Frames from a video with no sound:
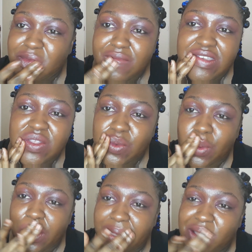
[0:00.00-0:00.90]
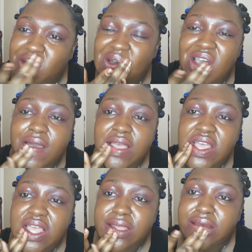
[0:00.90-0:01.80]
as well.
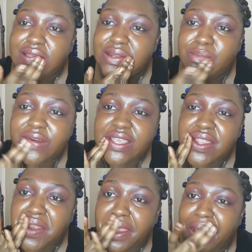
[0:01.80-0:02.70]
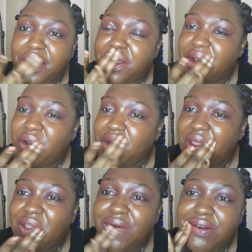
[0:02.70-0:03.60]
Kind of breaking that color
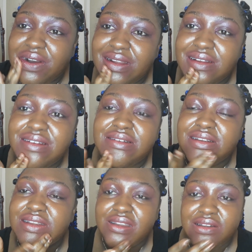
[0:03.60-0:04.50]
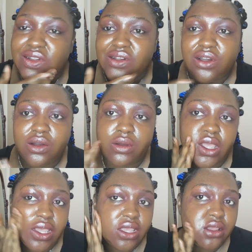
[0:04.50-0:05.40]
down.
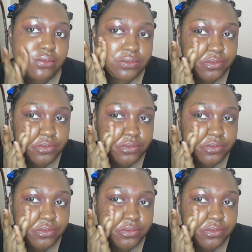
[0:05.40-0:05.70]
Okay.